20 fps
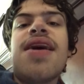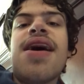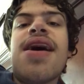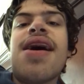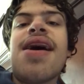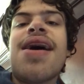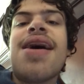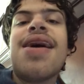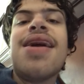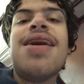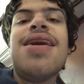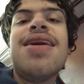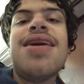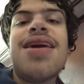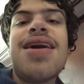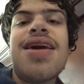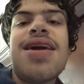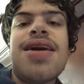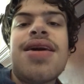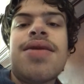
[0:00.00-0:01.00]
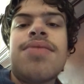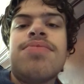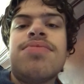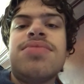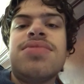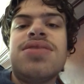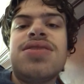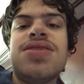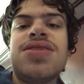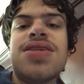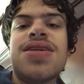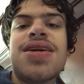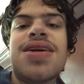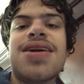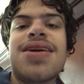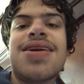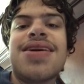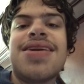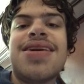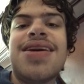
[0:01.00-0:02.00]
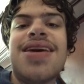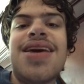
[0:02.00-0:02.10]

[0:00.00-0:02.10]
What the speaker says: I am sick